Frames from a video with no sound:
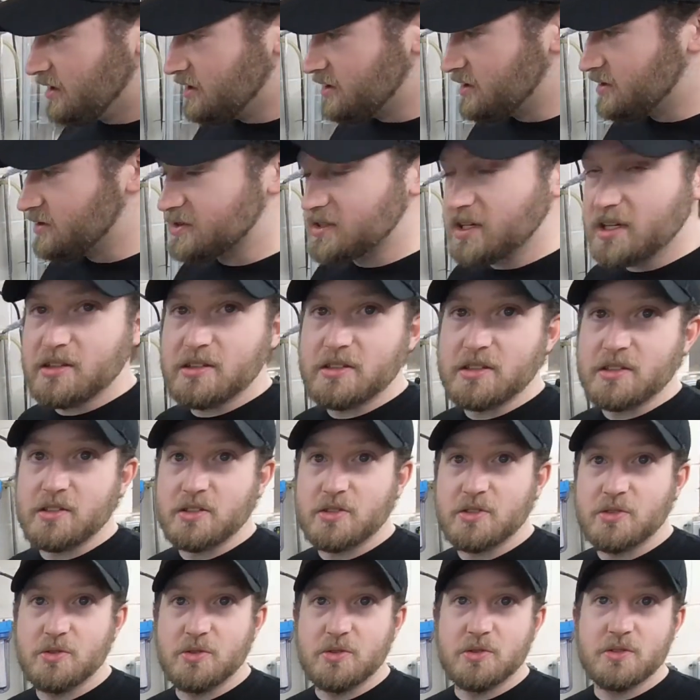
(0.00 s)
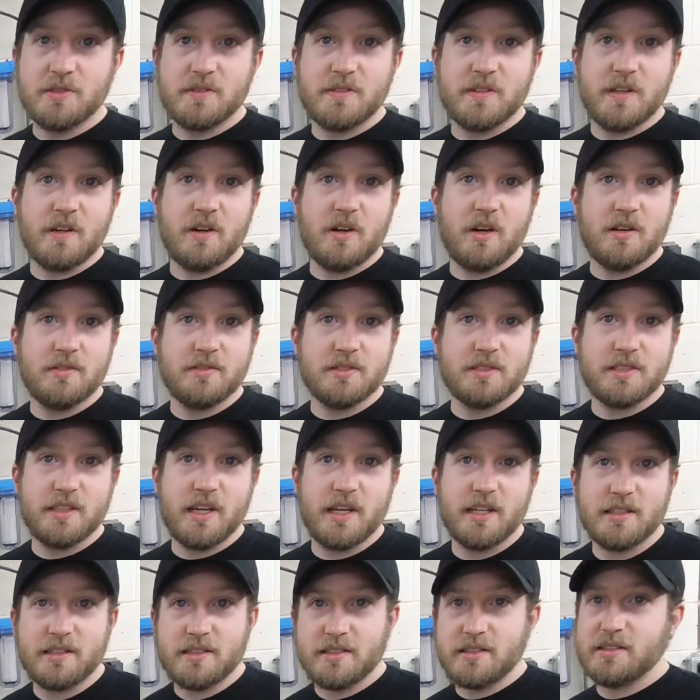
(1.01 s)
You set all your tool set
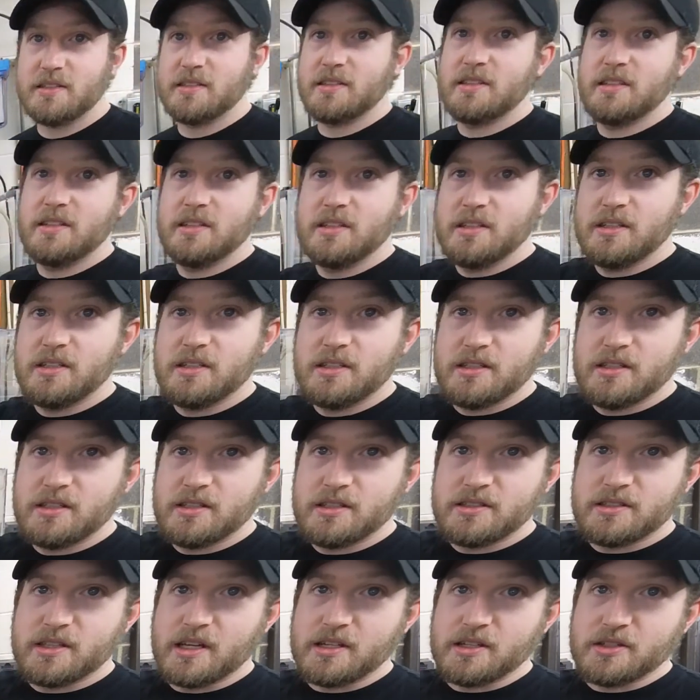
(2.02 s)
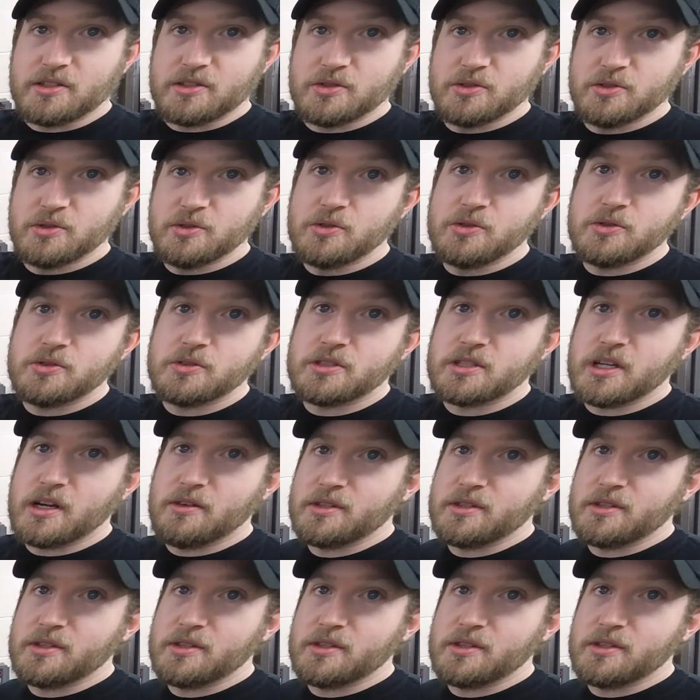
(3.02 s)
offsets, set your tools.